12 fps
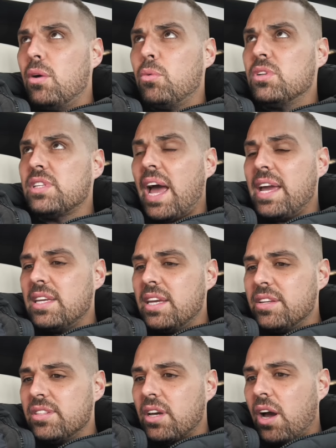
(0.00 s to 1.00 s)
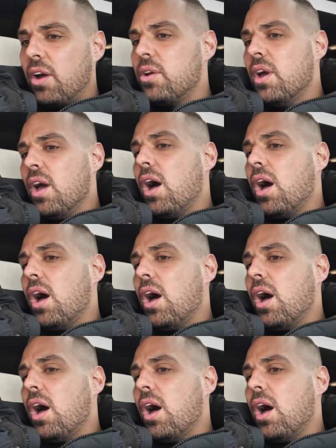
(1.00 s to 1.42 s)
what was it, 8 years ago.